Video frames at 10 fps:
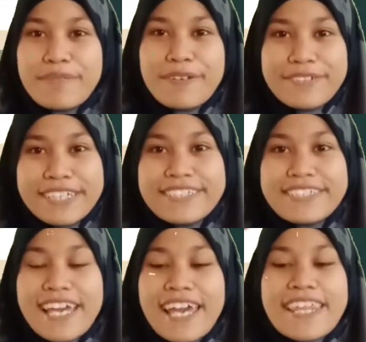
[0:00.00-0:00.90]
friend.
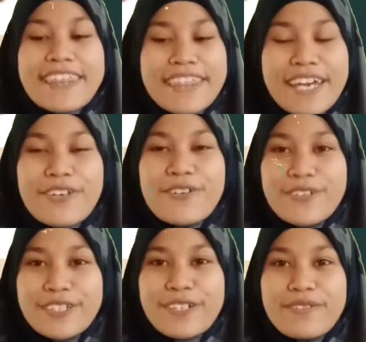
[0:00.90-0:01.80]
Thank you
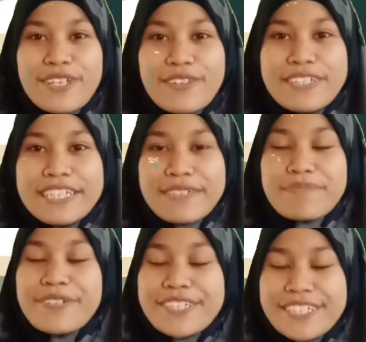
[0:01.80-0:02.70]
for coming to this
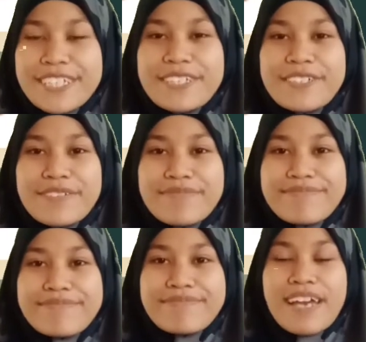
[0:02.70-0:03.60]
presentation.
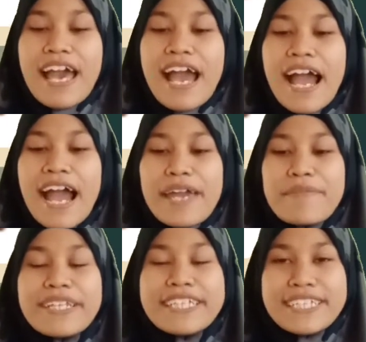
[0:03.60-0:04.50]
I
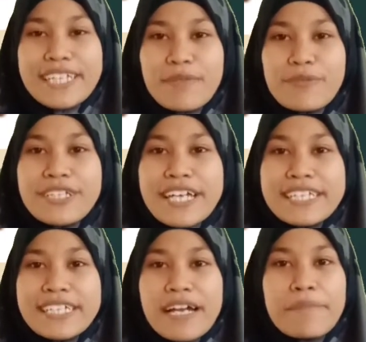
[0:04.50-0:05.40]
am Linda
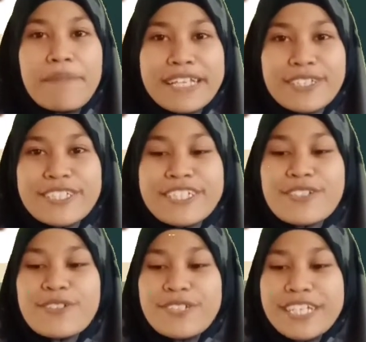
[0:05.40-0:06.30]
Muliani, a biology
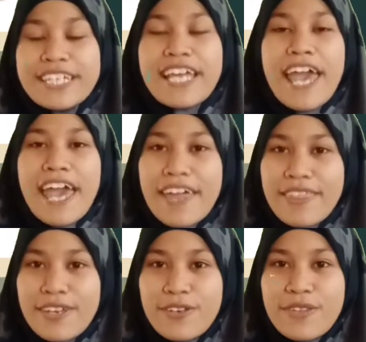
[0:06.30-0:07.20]
student at
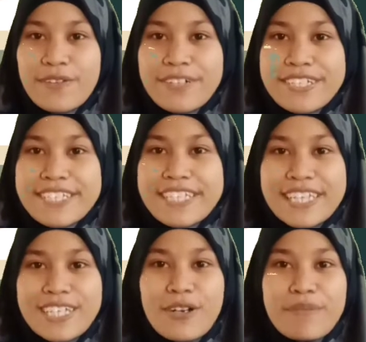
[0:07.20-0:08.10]
the
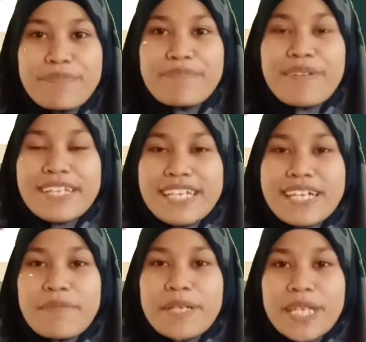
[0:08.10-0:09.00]
University of
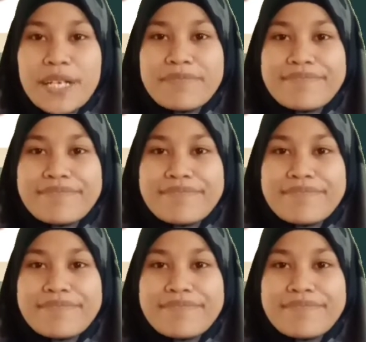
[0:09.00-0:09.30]
Mandalika, Mataram.